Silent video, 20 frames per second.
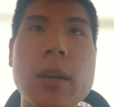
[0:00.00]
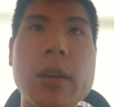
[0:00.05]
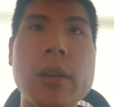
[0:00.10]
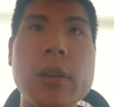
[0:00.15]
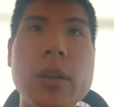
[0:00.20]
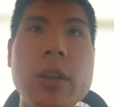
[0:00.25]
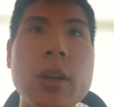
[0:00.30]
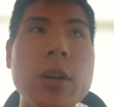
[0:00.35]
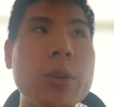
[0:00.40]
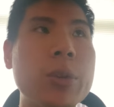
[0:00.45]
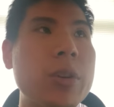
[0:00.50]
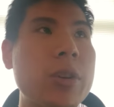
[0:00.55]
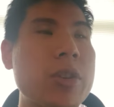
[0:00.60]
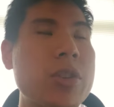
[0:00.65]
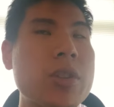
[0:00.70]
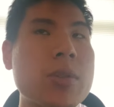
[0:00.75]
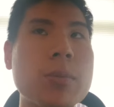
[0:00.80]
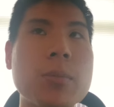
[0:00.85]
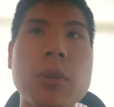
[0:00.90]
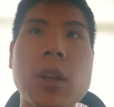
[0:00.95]
you know,
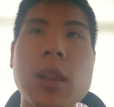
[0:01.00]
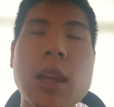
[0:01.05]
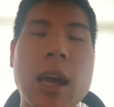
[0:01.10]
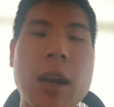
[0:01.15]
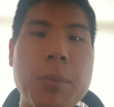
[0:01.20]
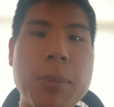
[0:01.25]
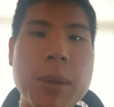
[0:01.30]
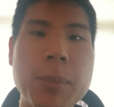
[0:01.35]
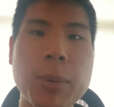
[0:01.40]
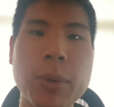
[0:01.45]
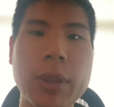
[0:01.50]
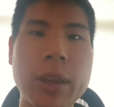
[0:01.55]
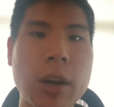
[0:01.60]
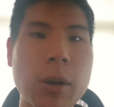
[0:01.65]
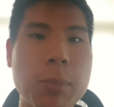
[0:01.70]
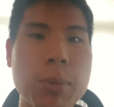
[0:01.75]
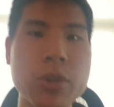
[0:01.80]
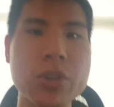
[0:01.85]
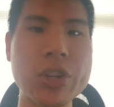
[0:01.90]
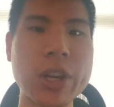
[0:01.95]
there's a lot of people that are
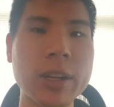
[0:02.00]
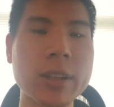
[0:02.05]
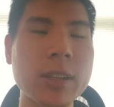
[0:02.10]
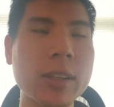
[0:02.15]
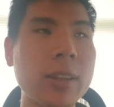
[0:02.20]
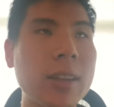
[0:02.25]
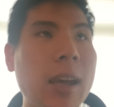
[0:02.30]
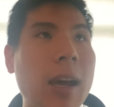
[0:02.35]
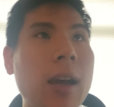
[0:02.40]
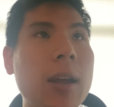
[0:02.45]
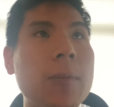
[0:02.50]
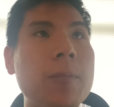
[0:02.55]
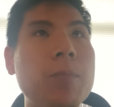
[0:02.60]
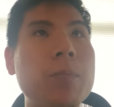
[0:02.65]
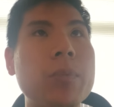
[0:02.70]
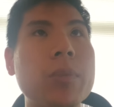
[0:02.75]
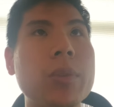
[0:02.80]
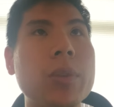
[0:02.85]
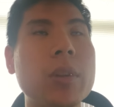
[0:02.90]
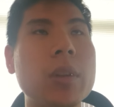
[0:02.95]
projecting that,
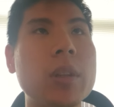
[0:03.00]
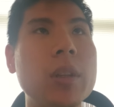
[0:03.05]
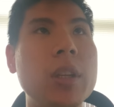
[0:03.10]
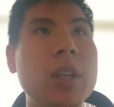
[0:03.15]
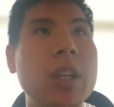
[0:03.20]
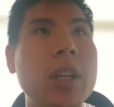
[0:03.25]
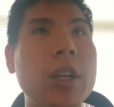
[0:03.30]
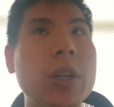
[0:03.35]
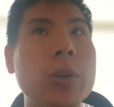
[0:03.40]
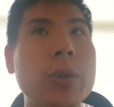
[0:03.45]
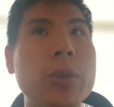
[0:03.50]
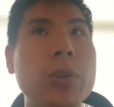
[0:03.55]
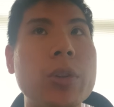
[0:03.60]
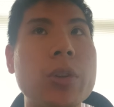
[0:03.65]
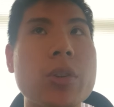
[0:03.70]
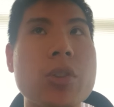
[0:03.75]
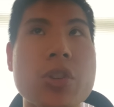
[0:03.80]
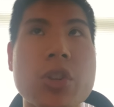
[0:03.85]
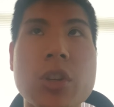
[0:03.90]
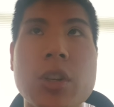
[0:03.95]
you know,
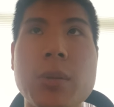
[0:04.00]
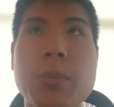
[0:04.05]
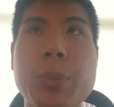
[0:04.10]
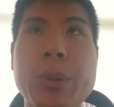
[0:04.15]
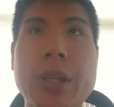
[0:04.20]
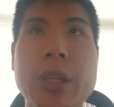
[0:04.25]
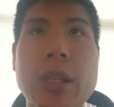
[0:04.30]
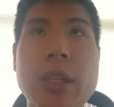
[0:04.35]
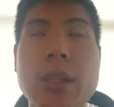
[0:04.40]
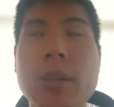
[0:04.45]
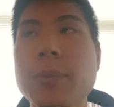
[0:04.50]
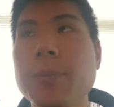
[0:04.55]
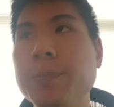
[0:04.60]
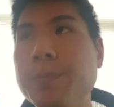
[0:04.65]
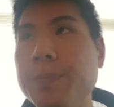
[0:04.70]
there's going to be